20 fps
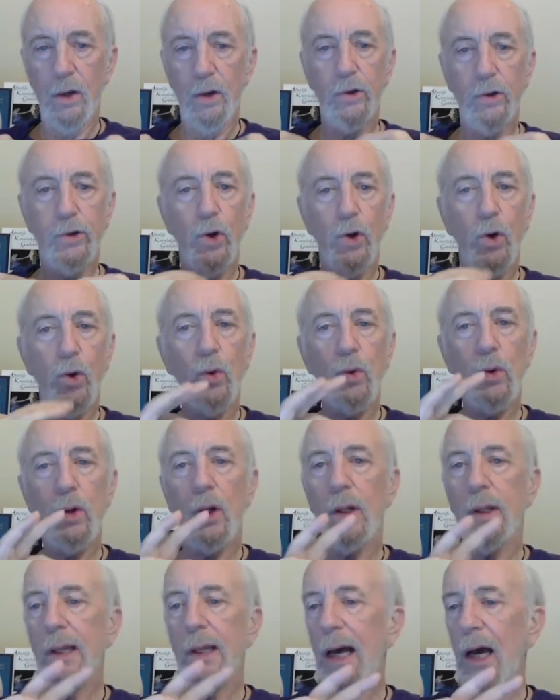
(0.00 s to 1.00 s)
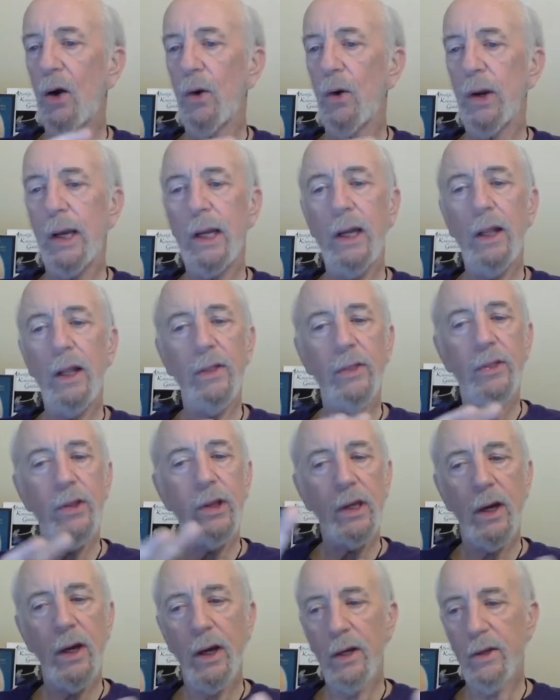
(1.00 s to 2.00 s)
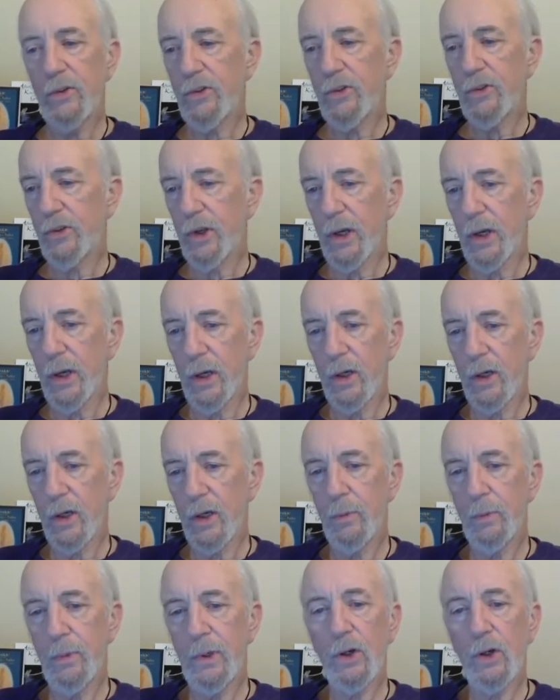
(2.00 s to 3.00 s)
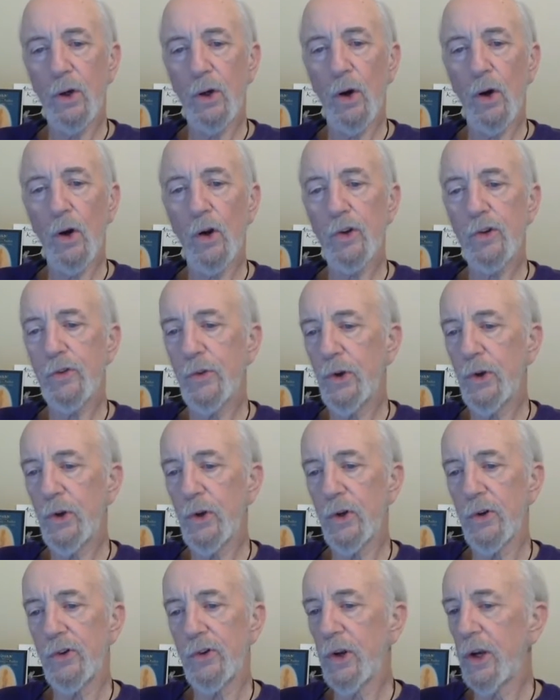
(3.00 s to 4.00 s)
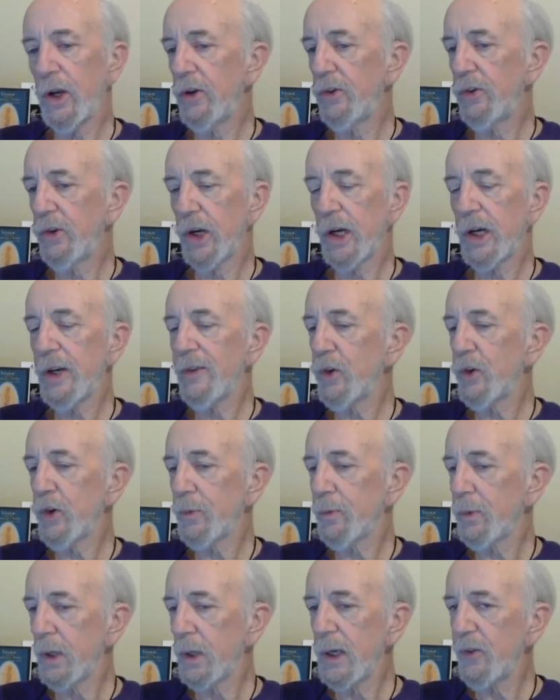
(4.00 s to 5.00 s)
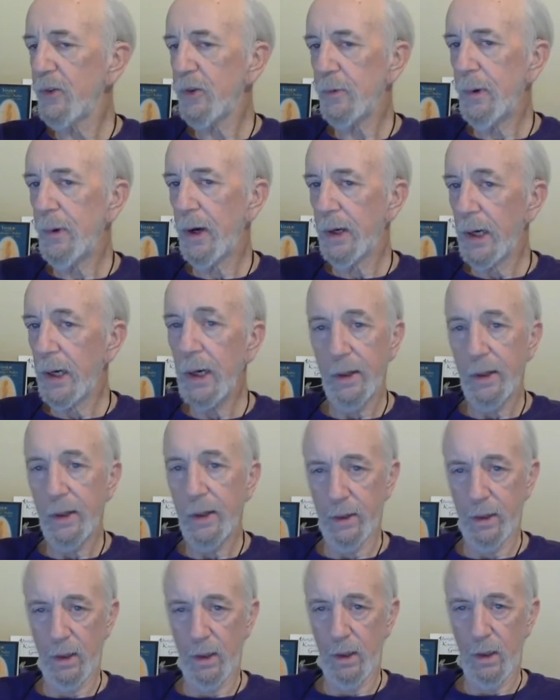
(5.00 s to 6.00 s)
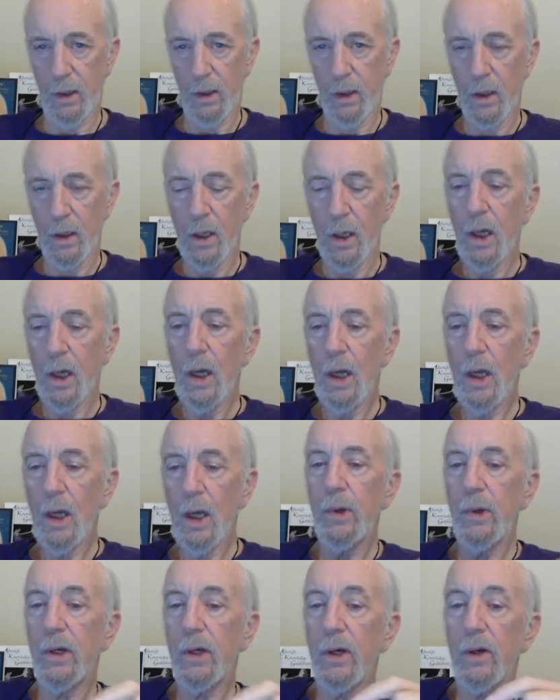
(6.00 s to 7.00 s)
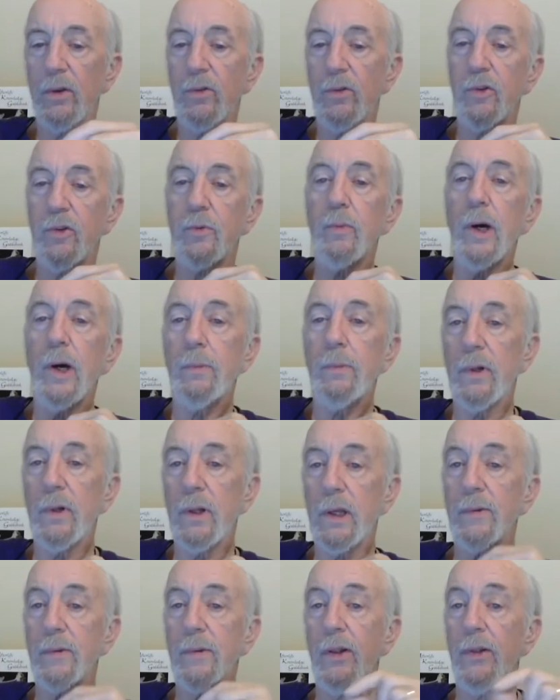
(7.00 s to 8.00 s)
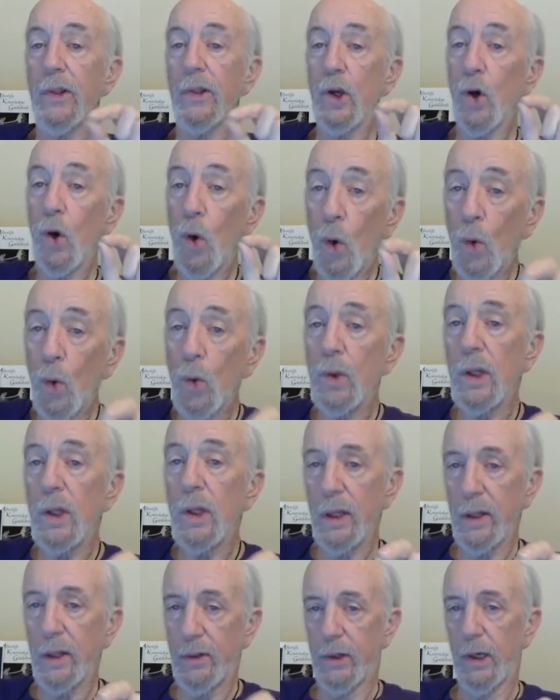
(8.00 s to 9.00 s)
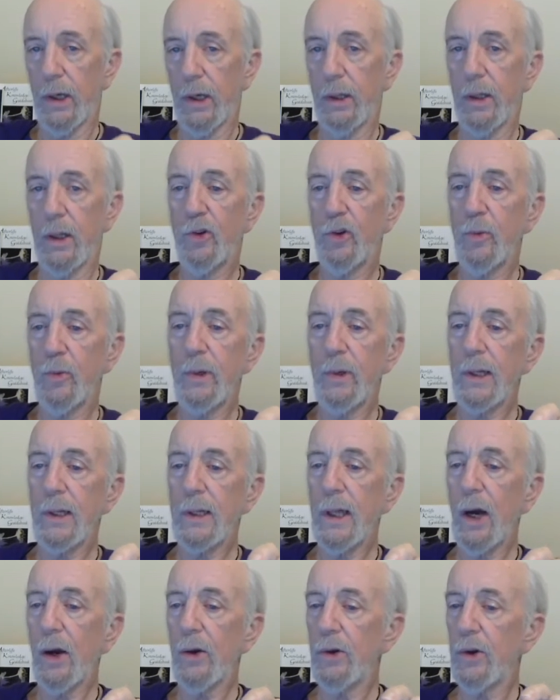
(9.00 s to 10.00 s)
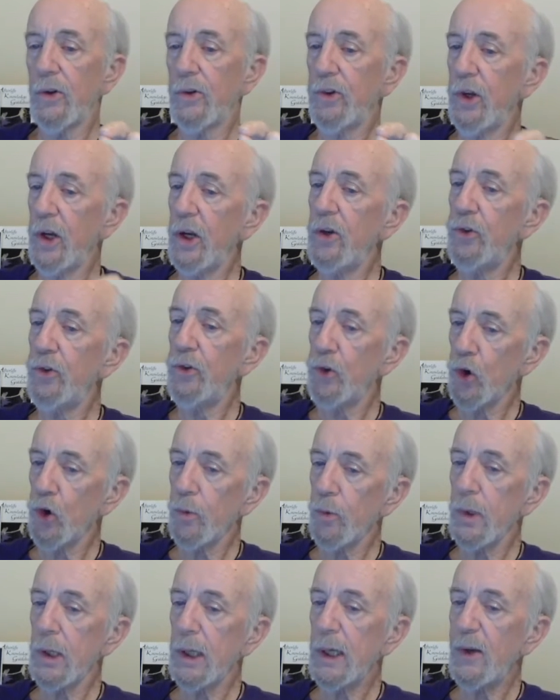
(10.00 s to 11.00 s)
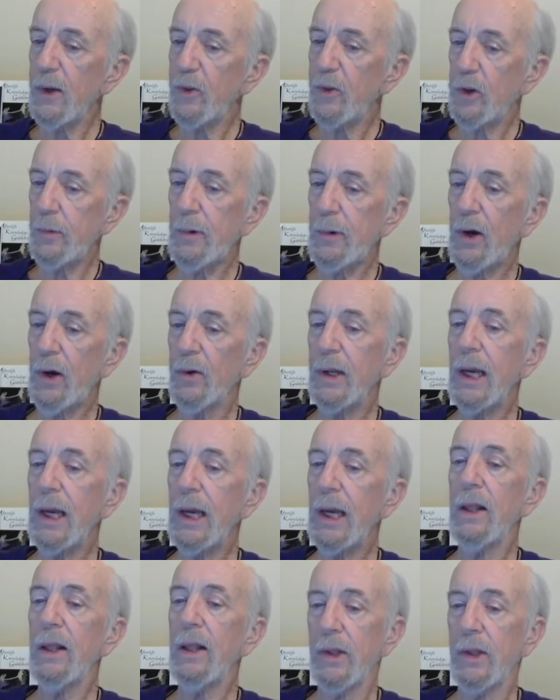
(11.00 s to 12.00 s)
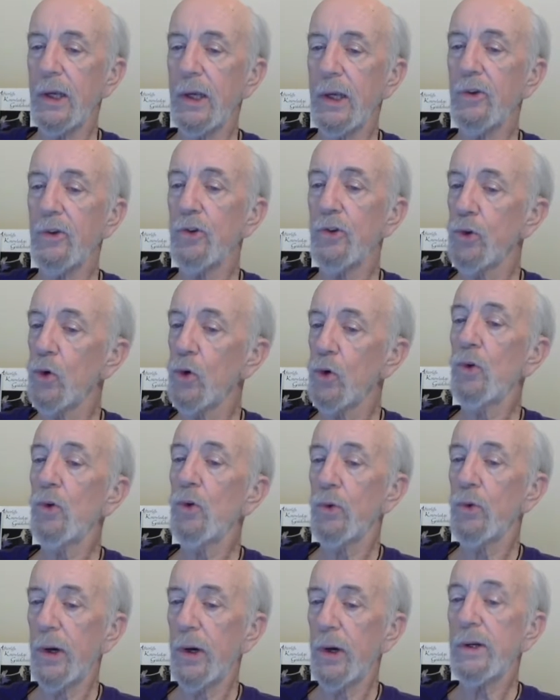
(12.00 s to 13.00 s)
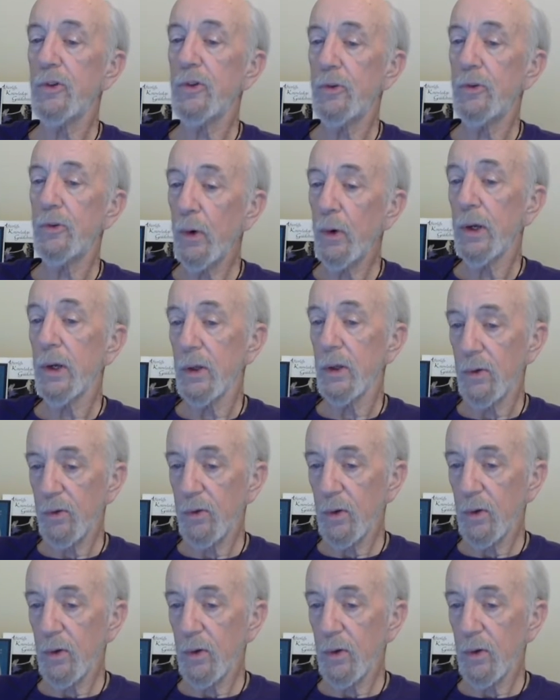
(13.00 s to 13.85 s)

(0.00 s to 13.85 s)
Don't allow anything I say to be cause for you to change any of your beliefs about anything, because it's my belief that the only thing that should be allowed to change your beliefs about anything is your own direct experience.